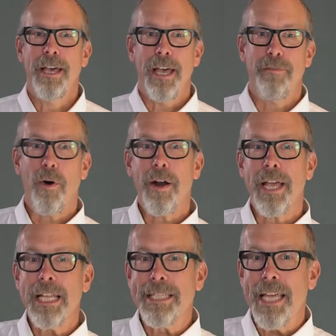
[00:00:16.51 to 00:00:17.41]
If water
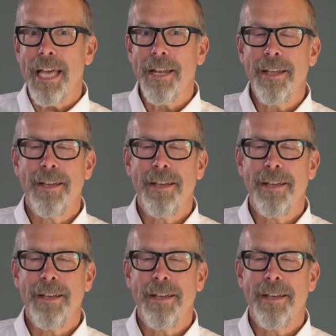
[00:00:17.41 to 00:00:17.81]
gets in,